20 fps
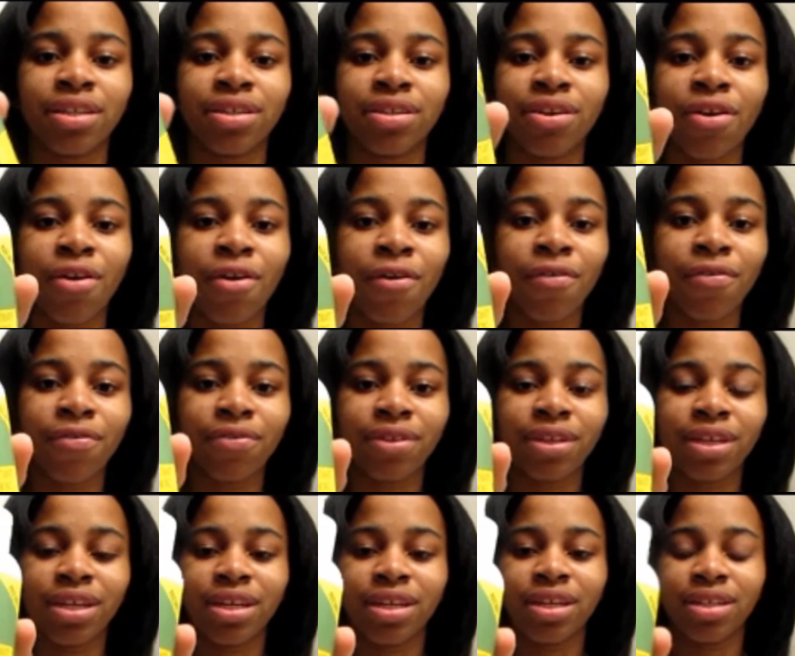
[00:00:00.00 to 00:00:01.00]
and
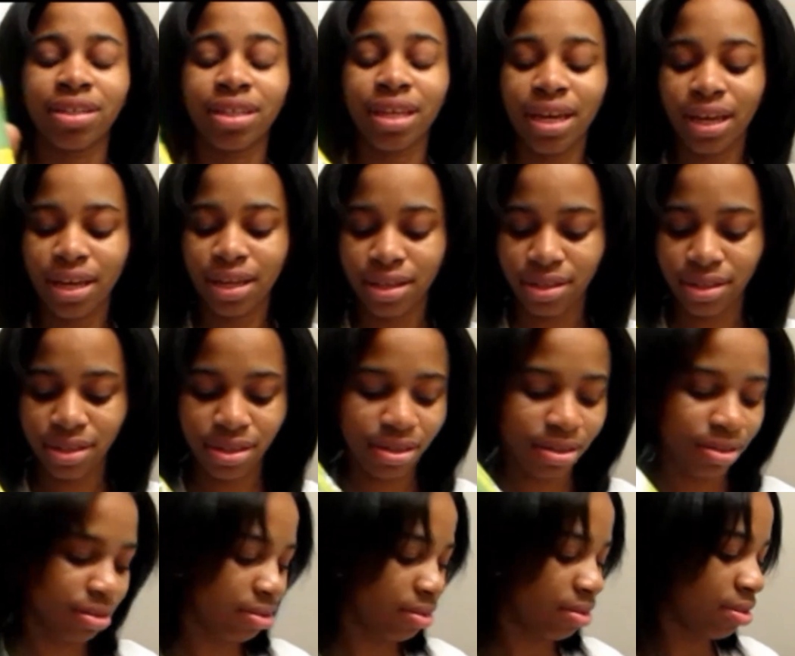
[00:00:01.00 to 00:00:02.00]
hopefully that,
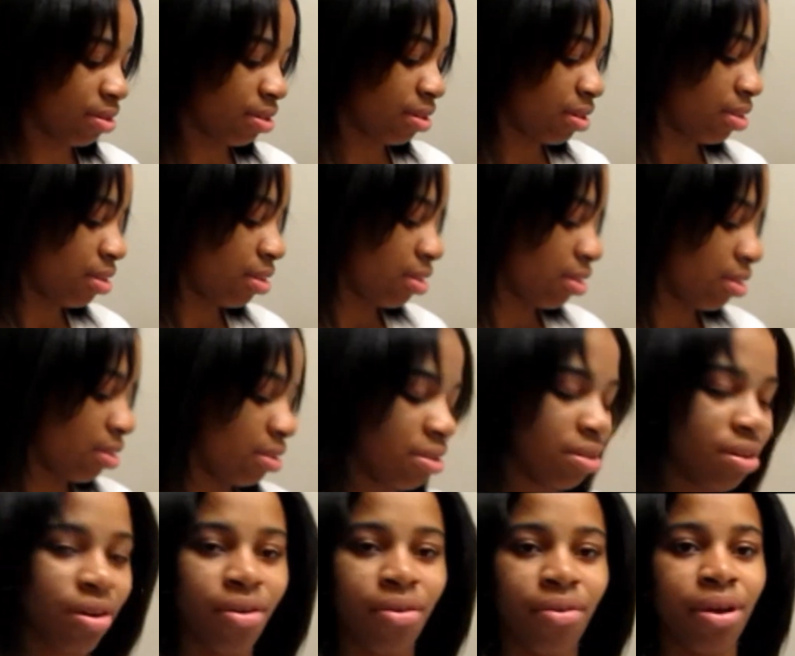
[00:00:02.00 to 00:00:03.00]
you
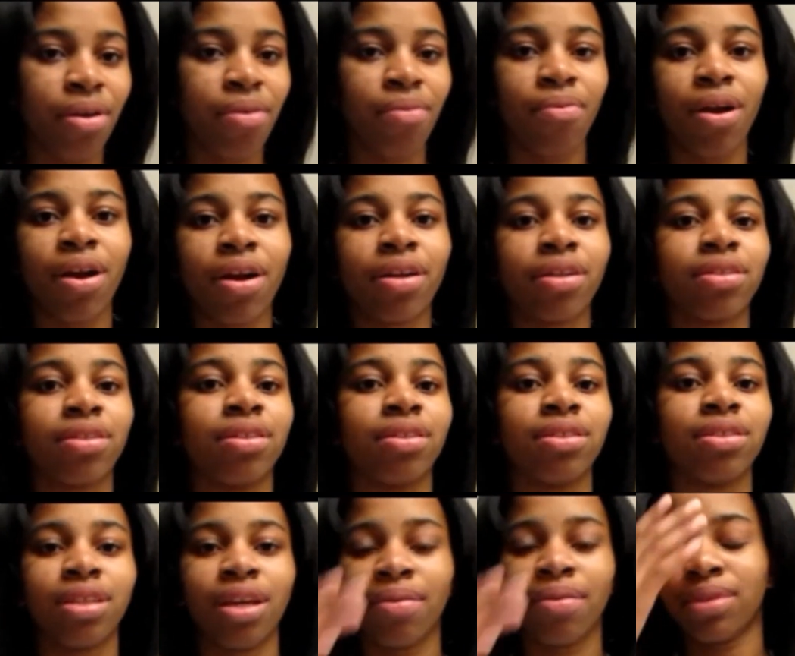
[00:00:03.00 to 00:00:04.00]
know, it worked or
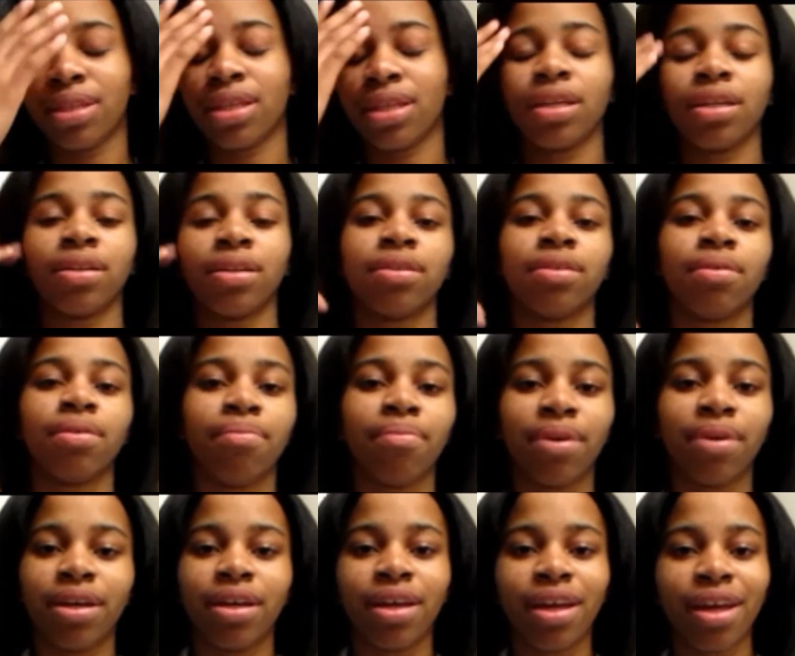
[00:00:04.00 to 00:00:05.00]
something.
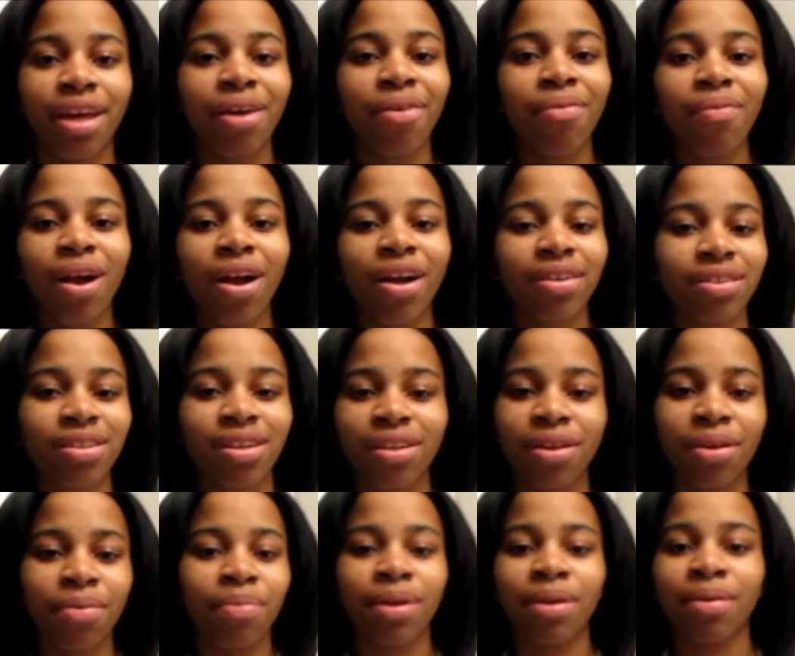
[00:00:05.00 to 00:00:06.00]
But it worked a
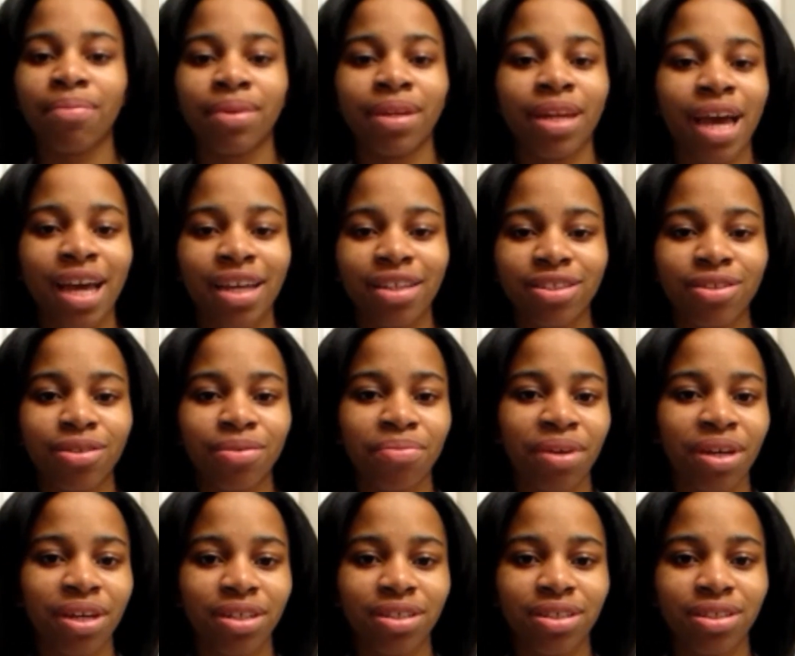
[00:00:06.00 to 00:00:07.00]
little bit, but not too
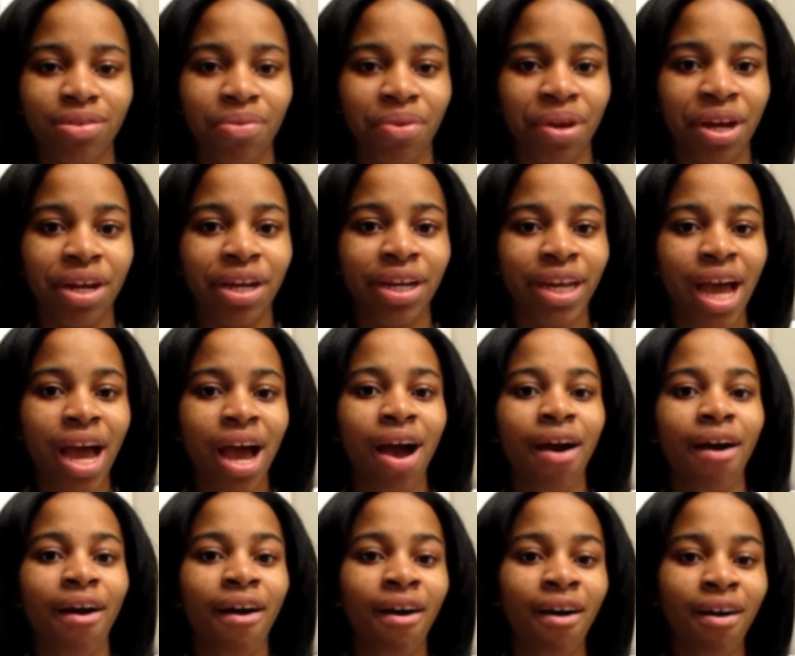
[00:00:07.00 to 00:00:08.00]
much to where it
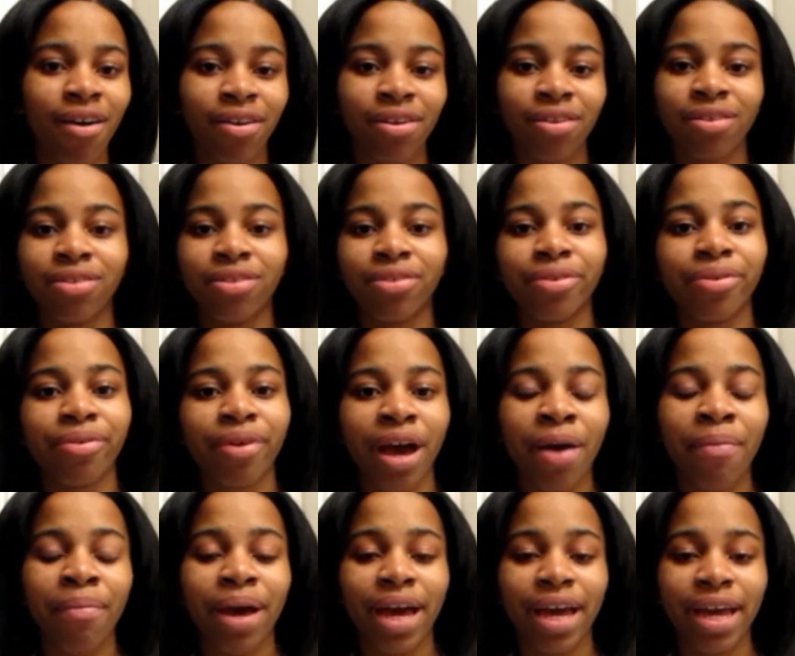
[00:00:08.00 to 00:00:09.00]
got all the glue
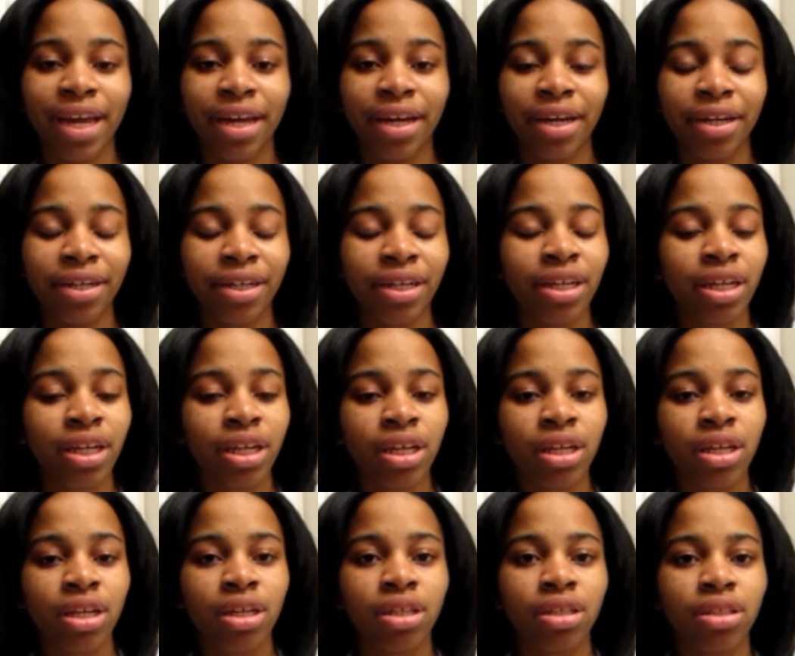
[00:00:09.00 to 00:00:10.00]
out my hair.
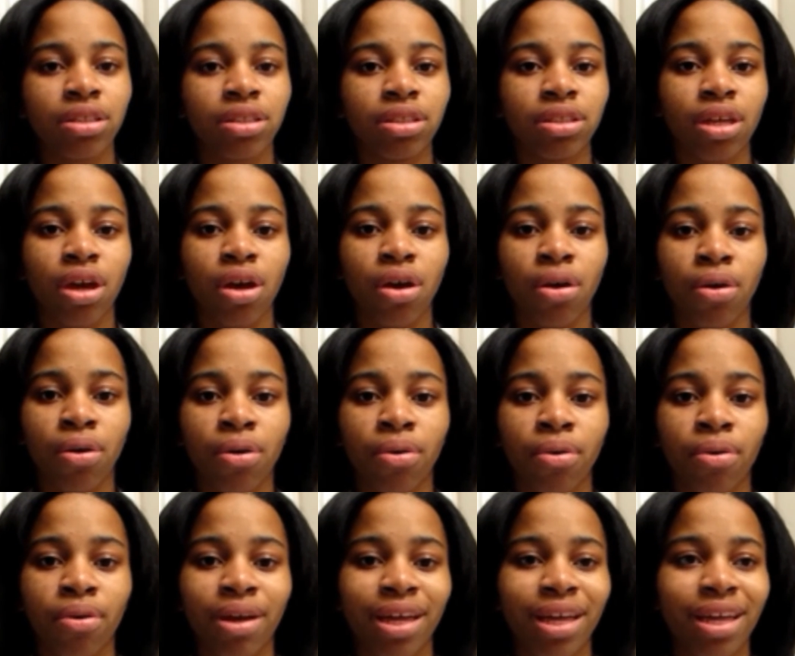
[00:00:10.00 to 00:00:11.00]

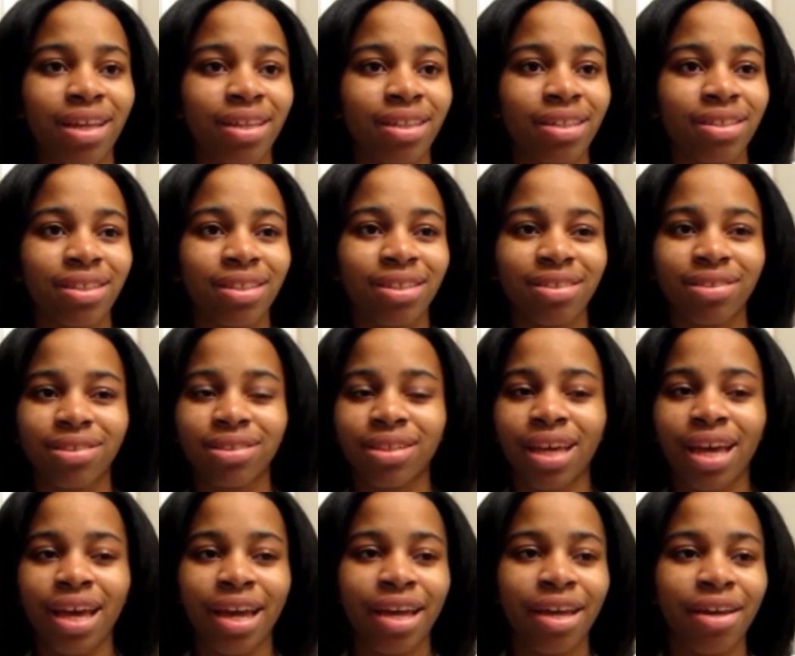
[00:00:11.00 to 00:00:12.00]
So it's
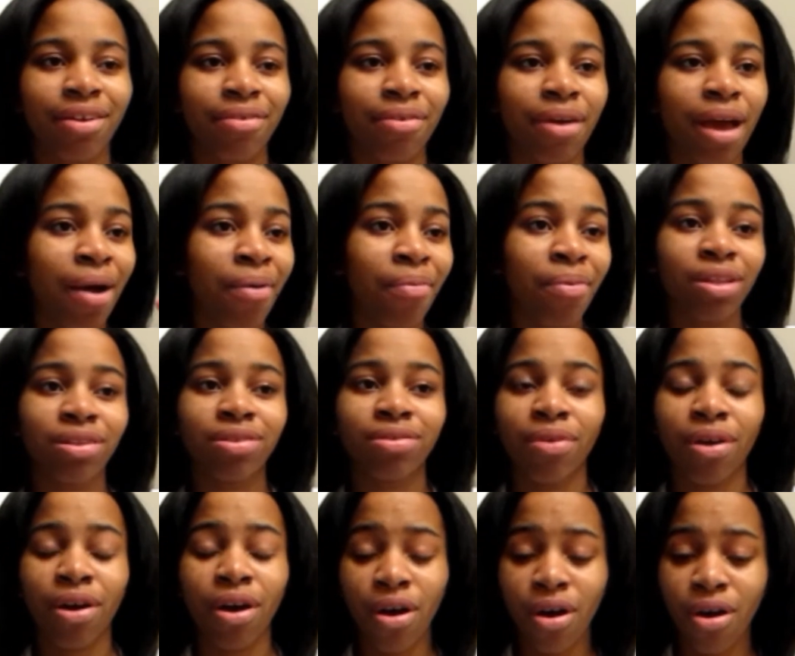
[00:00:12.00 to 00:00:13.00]
like I went
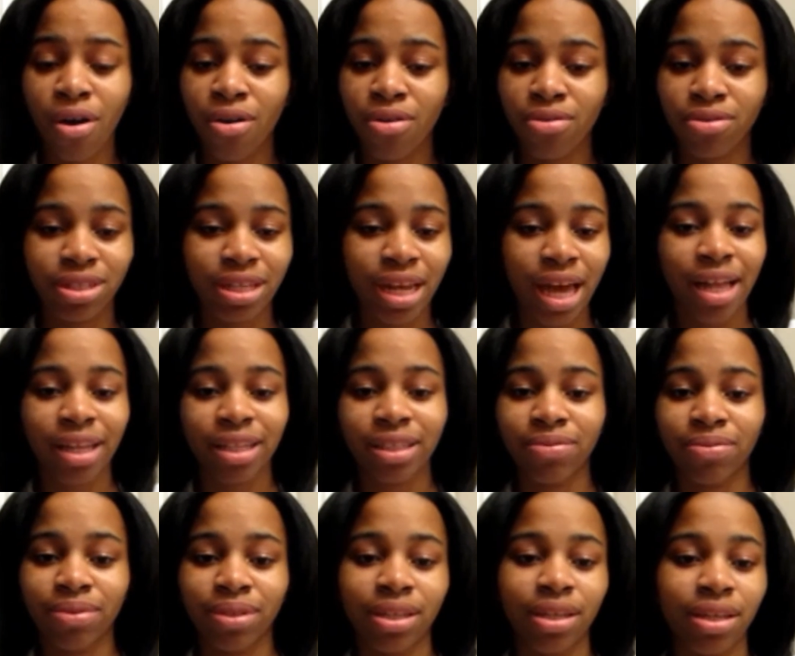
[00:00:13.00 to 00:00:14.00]
through a whole
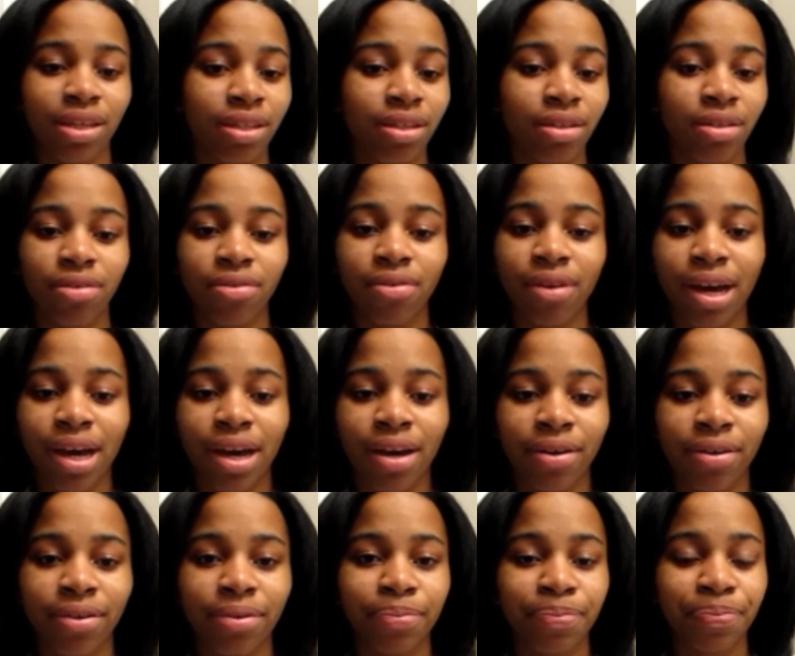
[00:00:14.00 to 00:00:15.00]
challenge with getting the glue
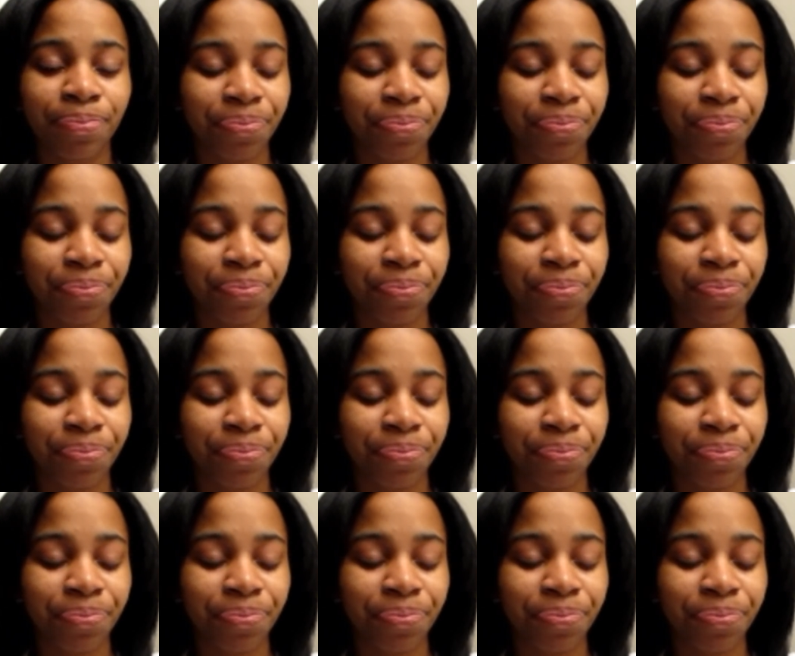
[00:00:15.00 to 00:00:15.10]
out.